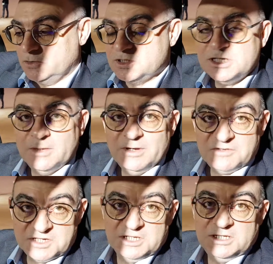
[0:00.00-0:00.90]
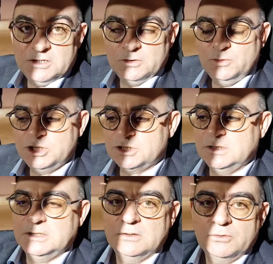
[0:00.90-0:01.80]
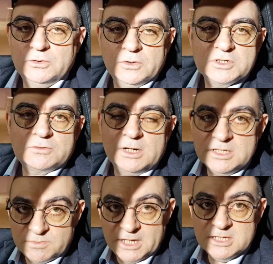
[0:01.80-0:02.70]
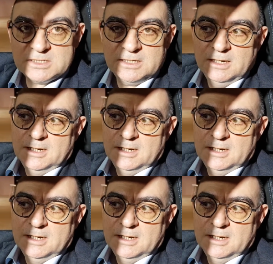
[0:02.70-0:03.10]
the CMF CD, on which the Renault Austral is based.